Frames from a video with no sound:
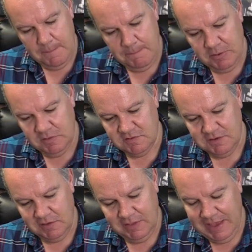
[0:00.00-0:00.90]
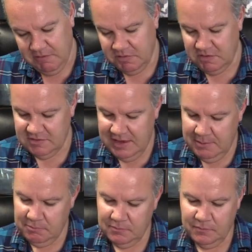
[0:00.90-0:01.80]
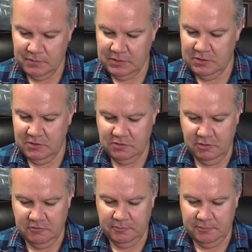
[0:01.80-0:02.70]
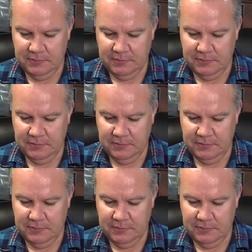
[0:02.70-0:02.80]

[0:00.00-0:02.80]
but they certainly have the same sort of